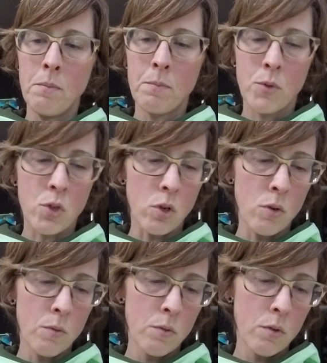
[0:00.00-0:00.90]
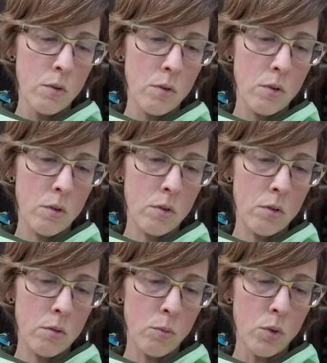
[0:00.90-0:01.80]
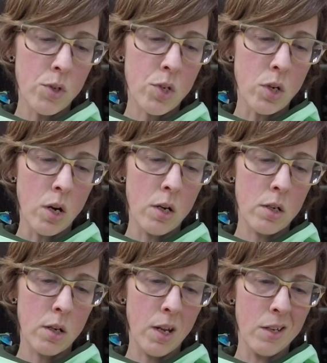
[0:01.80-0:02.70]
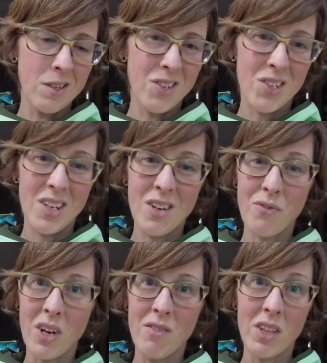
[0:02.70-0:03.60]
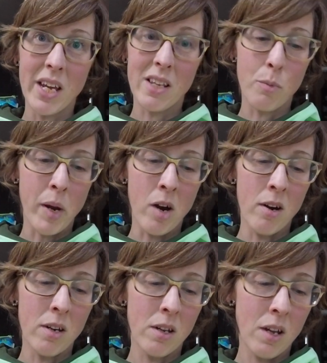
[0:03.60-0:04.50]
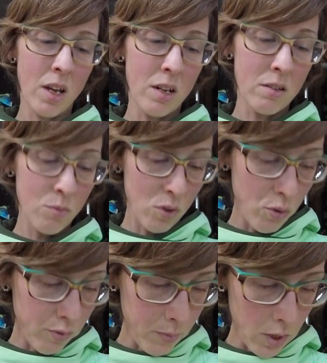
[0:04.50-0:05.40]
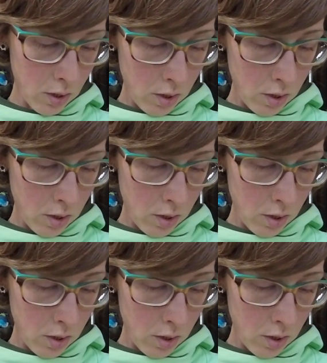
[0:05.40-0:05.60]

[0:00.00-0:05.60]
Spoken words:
So we'll start and see if I even like the pairing, and we'll go from there.